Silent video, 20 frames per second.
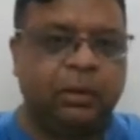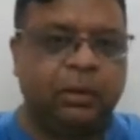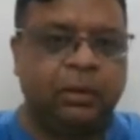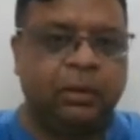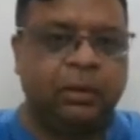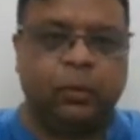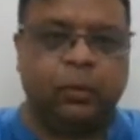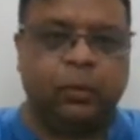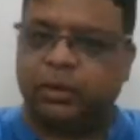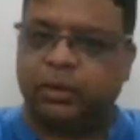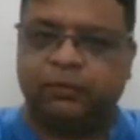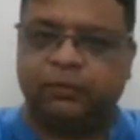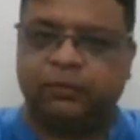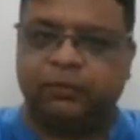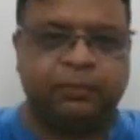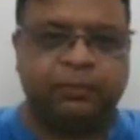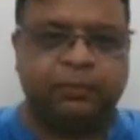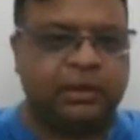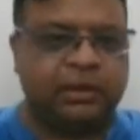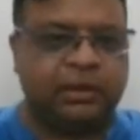whatever
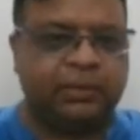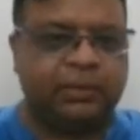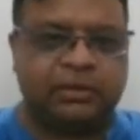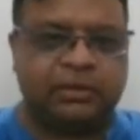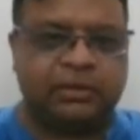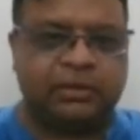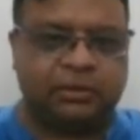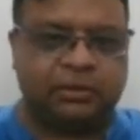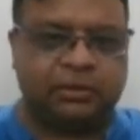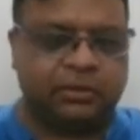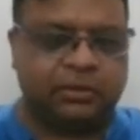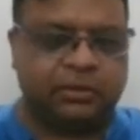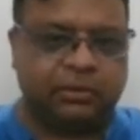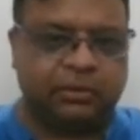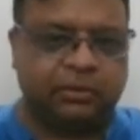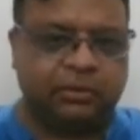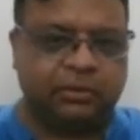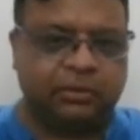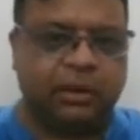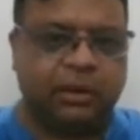be the message,
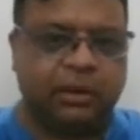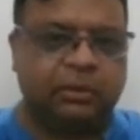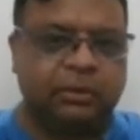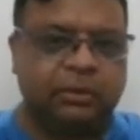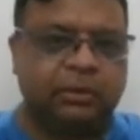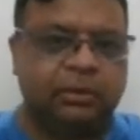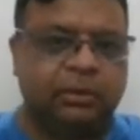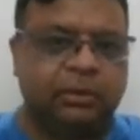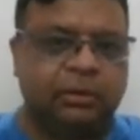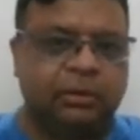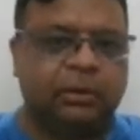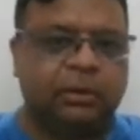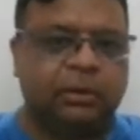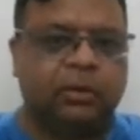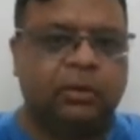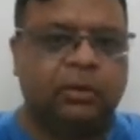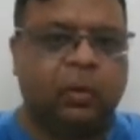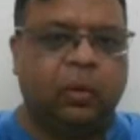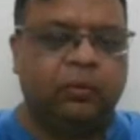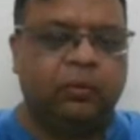right?
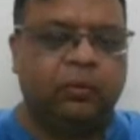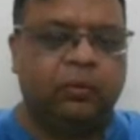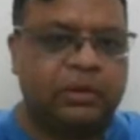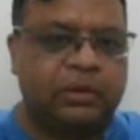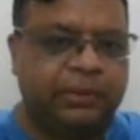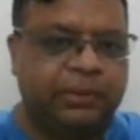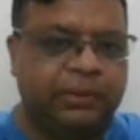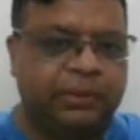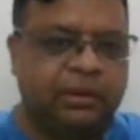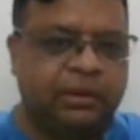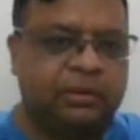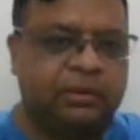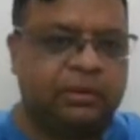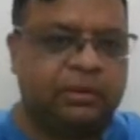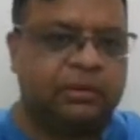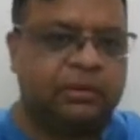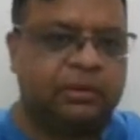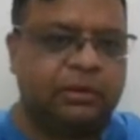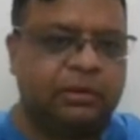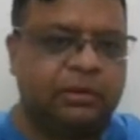Always be
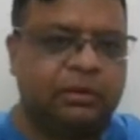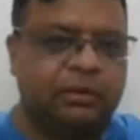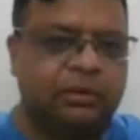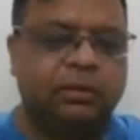consistent.